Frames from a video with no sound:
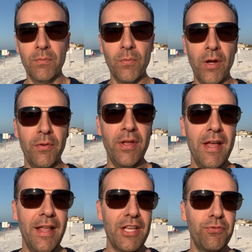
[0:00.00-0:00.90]
Well,
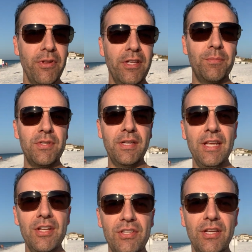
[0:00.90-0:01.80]
that's really up to
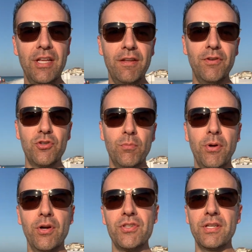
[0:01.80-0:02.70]
each individual
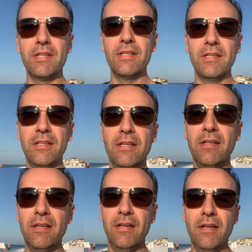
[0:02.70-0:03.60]
person
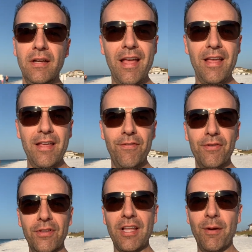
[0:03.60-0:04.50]
if
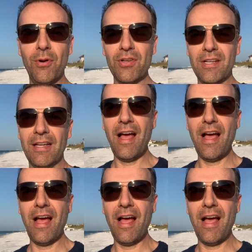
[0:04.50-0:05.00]
you're the kind of person like